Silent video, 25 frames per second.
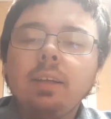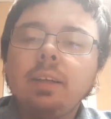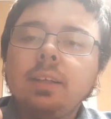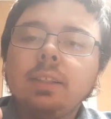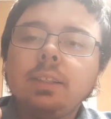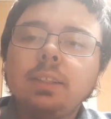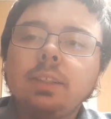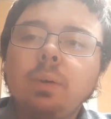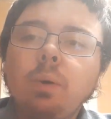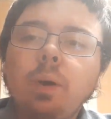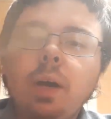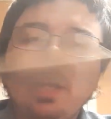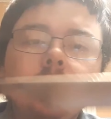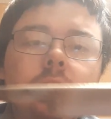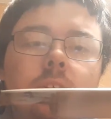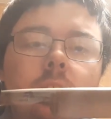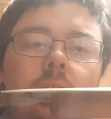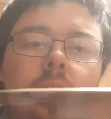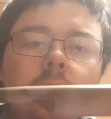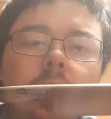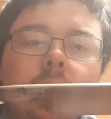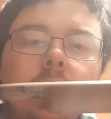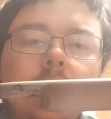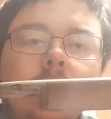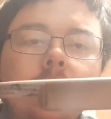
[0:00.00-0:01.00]
so I took
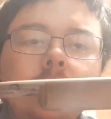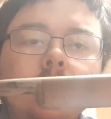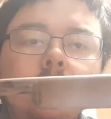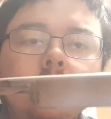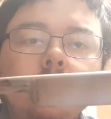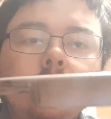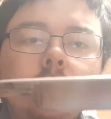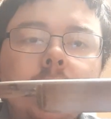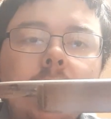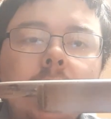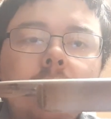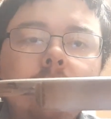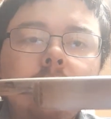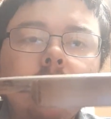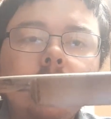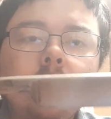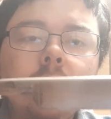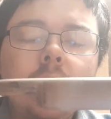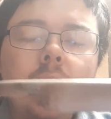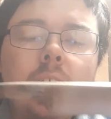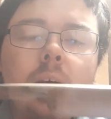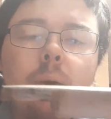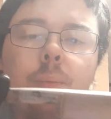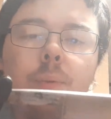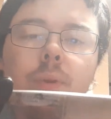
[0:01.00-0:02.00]
the end and shaved it
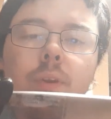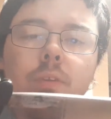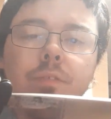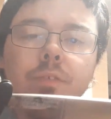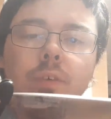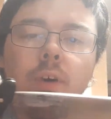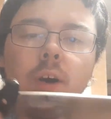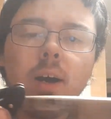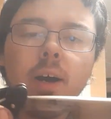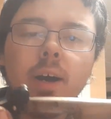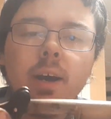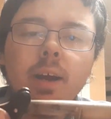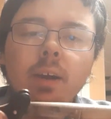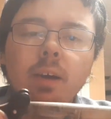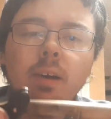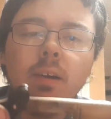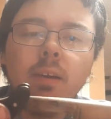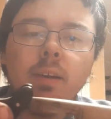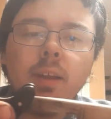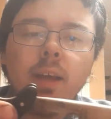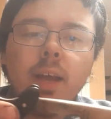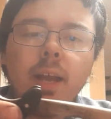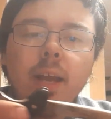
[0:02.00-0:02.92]
down with a file